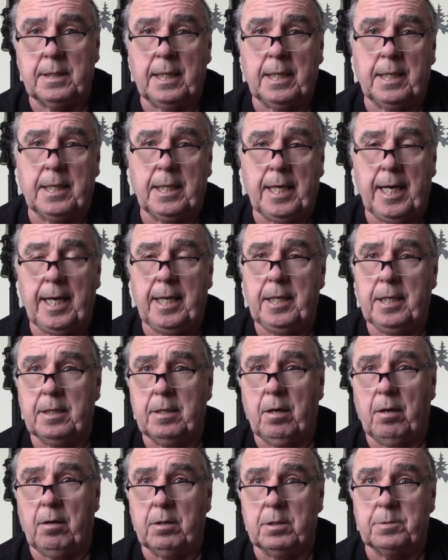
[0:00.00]
In Canadian
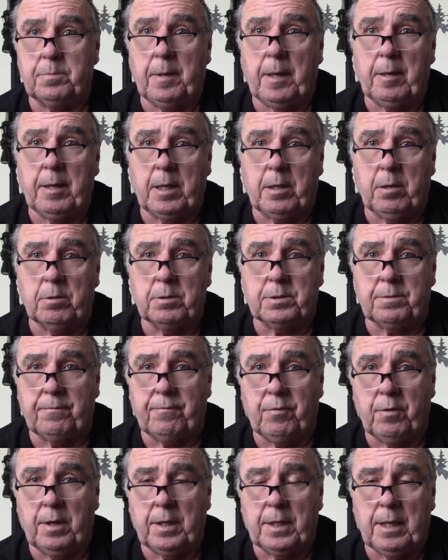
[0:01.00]
dollars, probably close to
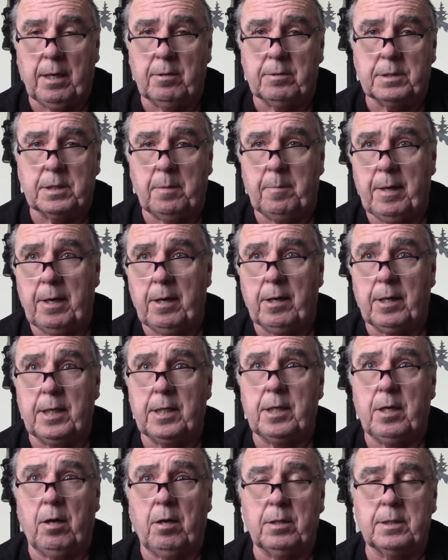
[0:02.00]
$4,000. American
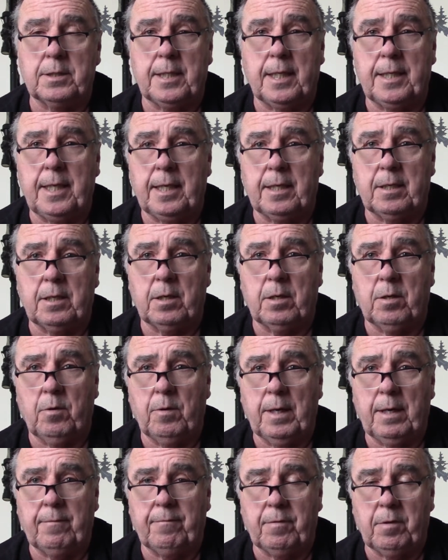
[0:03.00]
dollars, I think they're
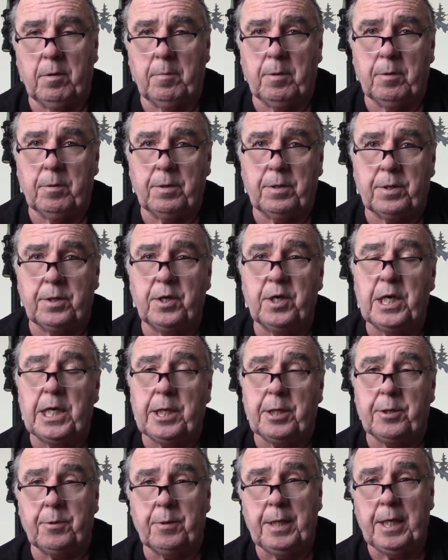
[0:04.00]
going for about
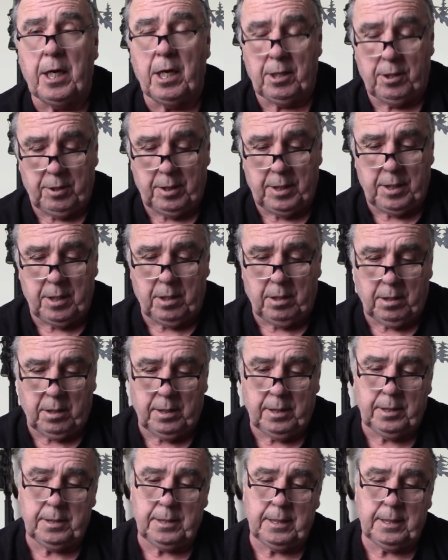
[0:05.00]
$3,300.